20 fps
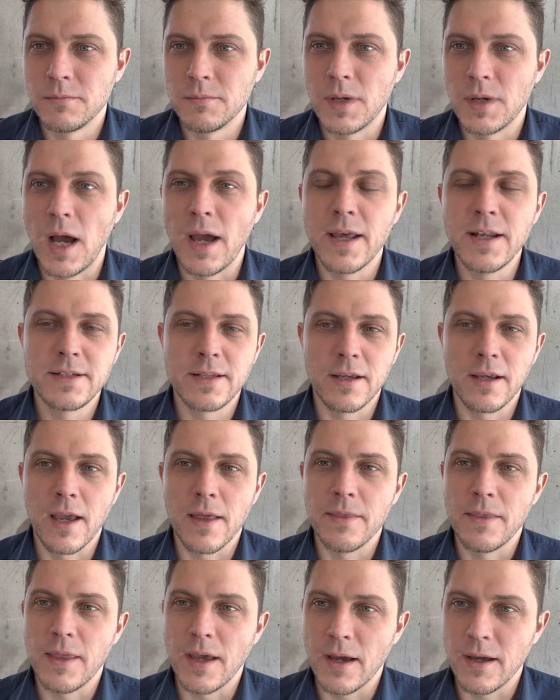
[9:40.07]
hinting
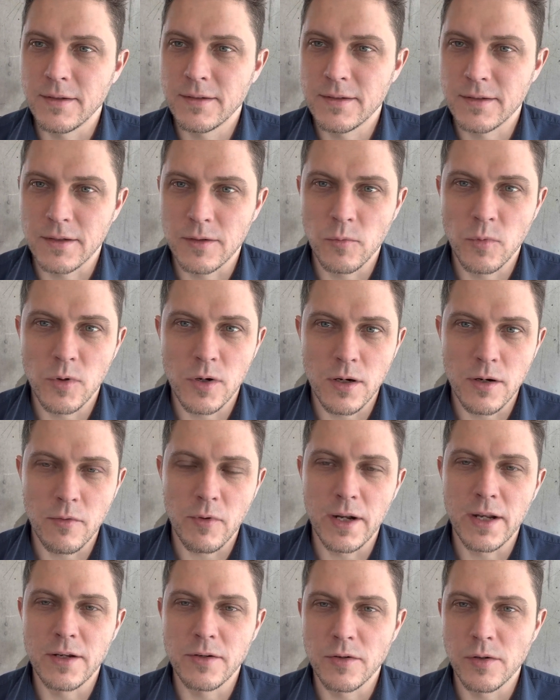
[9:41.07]
at that we're
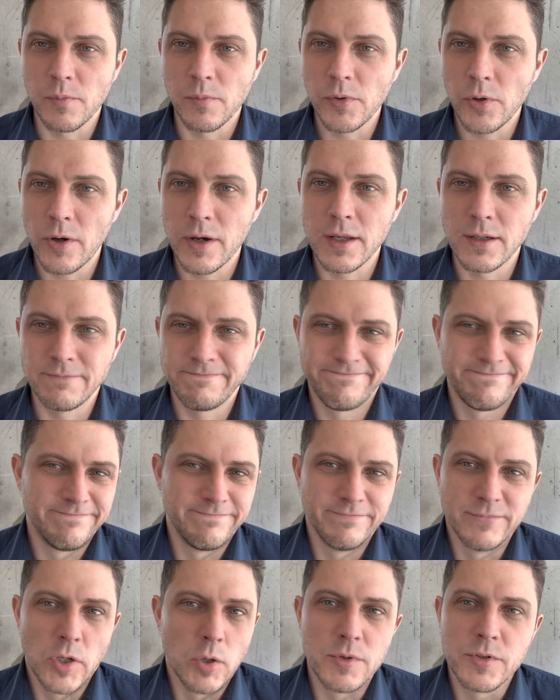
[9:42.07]
ready to deploy it,
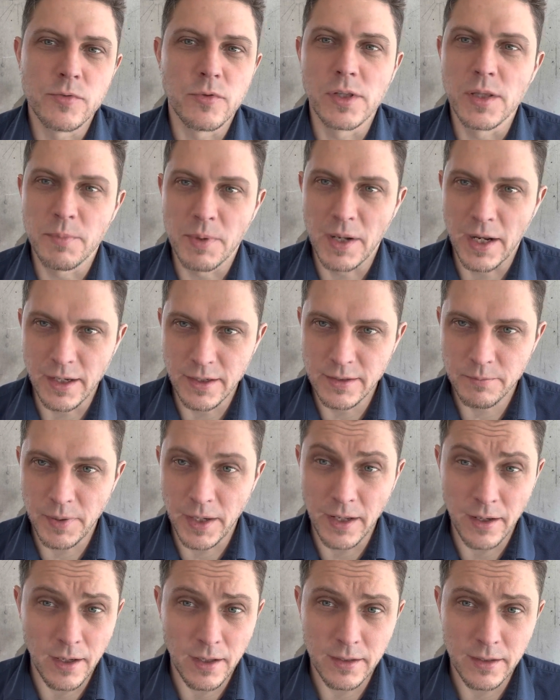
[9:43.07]
nobody's really
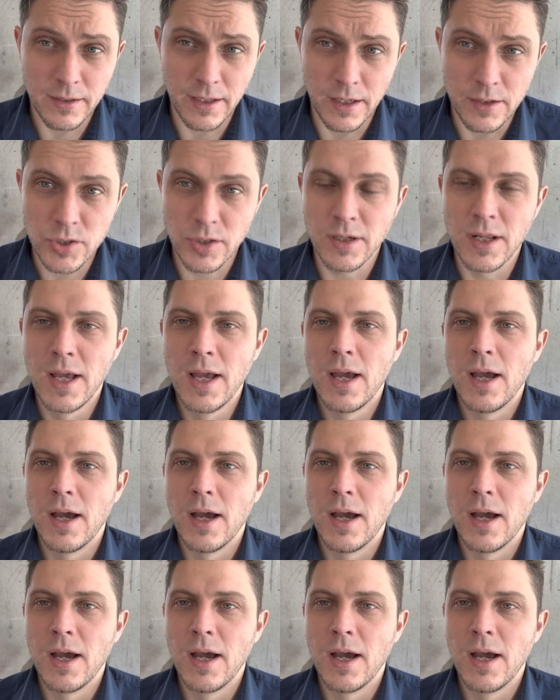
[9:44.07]
paying attention,